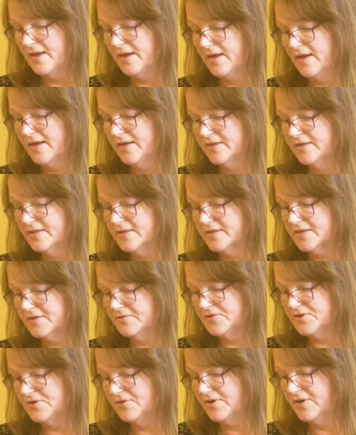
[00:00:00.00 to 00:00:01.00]
And this
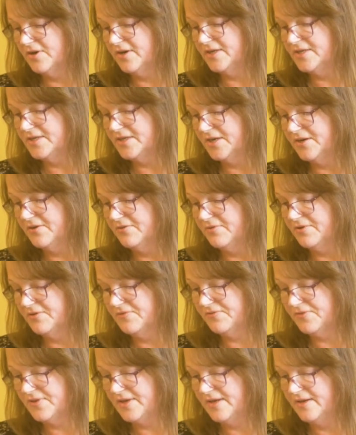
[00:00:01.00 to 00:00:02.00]
gives you an idea
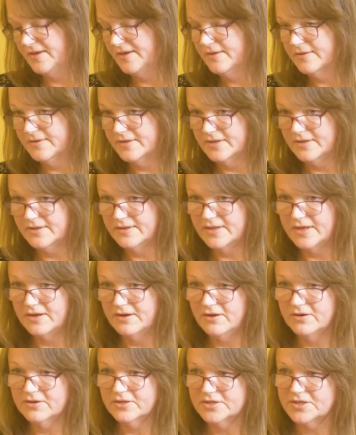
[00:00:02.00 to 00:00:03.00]
of the
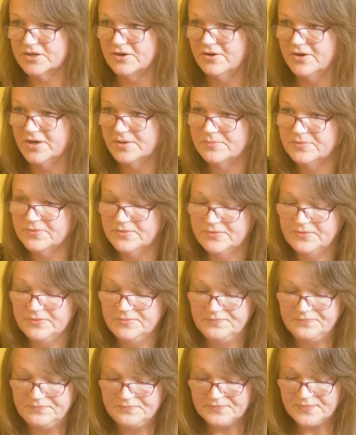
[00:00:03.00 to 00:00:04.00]
archetypal.
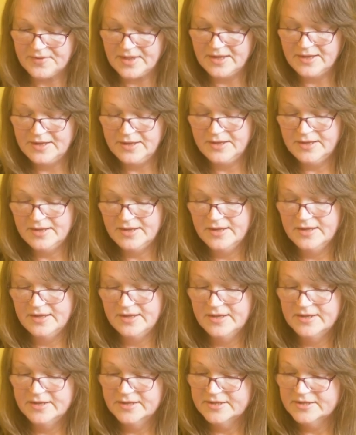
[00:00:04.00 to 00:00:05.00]

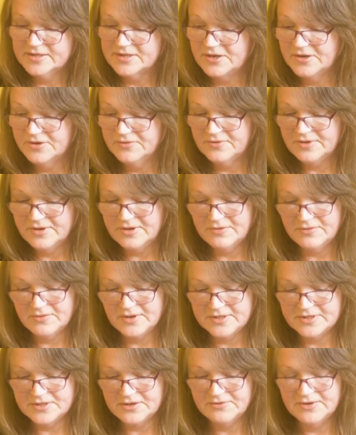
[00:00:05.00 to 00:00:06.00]
So
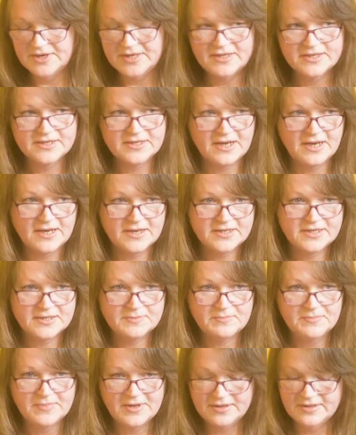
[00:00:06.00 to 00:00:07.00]
as I read
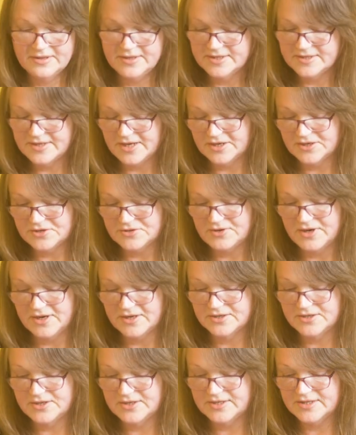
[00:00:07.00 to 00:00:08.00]
this
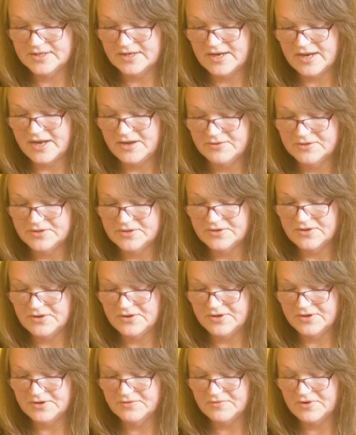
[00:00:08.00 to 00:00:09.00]
extract, just allow it to
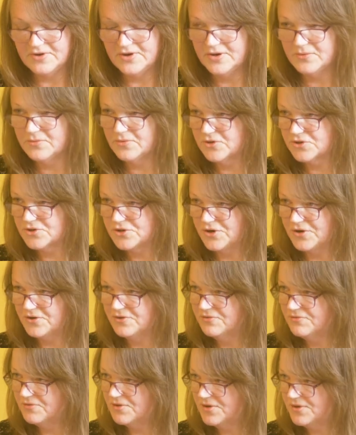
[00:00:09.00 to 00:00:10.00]
kind of like wash
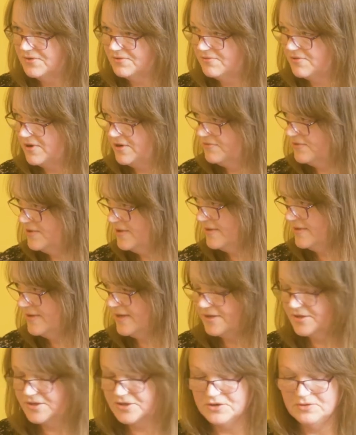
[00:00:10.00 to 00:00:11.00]
over you, and rather than
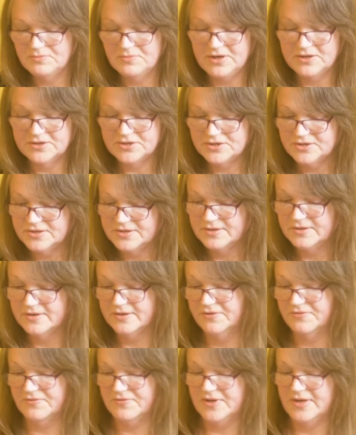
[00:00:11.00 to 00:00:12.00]
think too much
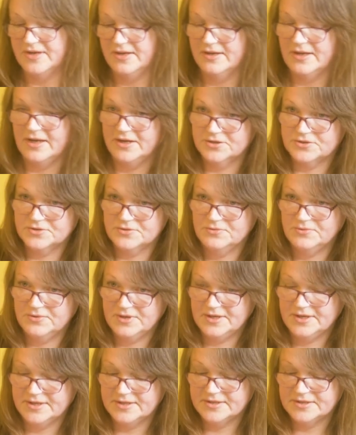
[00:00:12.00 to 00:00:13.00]
of the actual
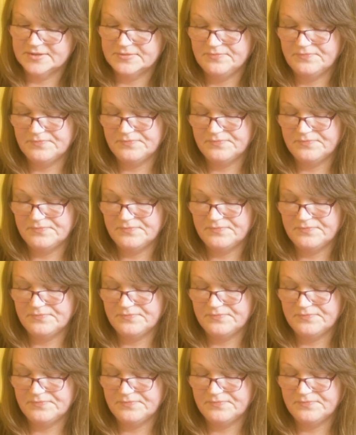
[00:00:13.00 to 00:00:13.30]
words.